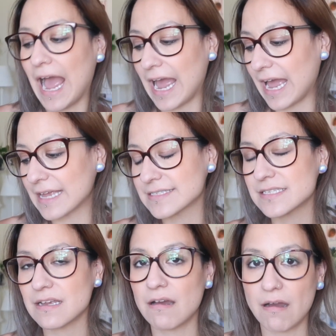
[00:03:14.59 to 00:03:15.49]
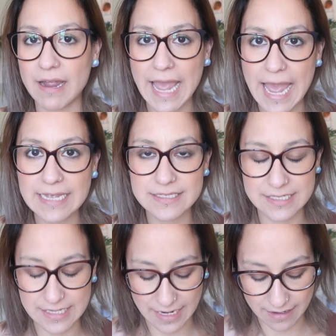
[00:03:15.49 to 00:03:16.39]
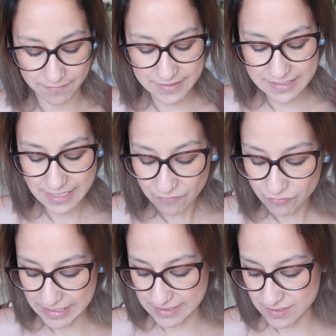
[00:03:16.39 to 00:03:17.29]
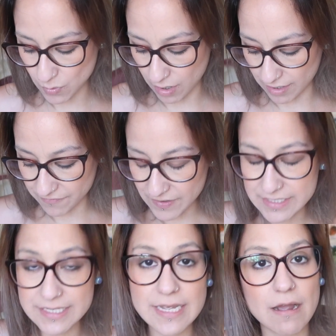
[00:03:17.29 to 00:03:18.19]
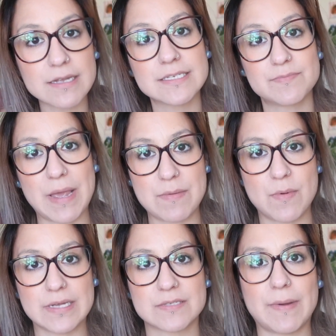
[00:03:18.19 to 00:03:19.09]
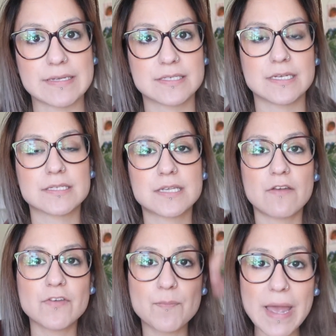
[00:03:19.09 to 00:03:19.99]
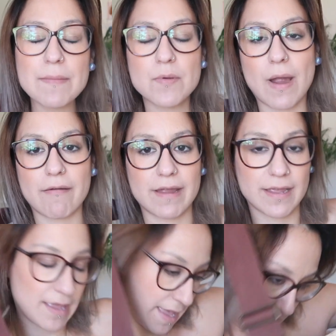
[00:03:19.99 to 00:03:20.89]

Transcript: And I hated it. There's several reasons why. Firstly, I did baby wear Sebastian. So if you're baby wearing